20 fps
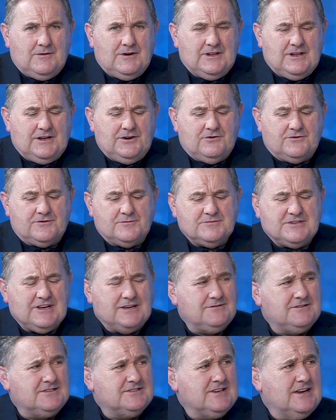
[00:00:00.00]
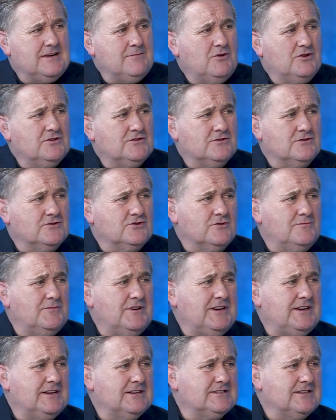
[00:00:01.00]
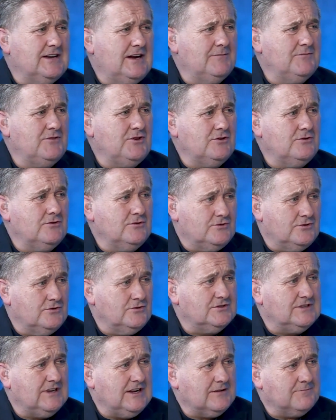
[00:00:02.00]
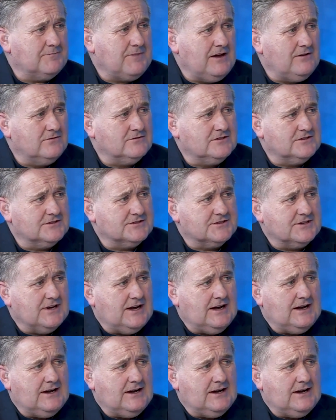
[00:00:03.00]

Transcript: Well, I know from time to time on social media, Tam, you do take pelters.